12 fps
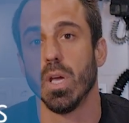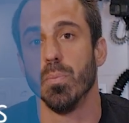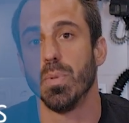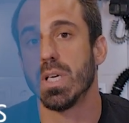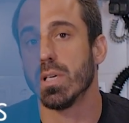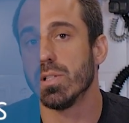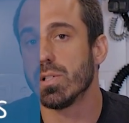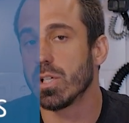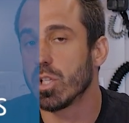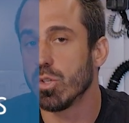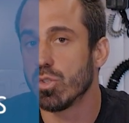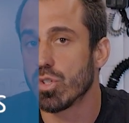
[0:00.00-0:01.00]
Because the
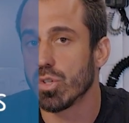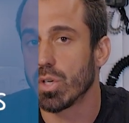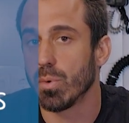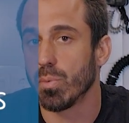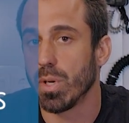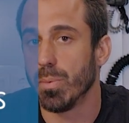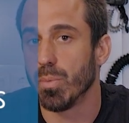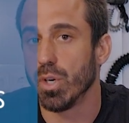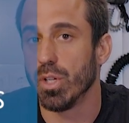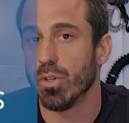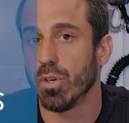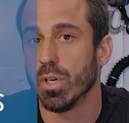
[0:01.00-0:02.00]
closed circuit
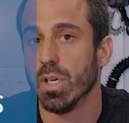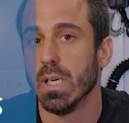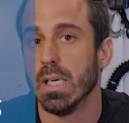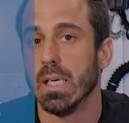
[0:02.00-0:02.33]
rebreather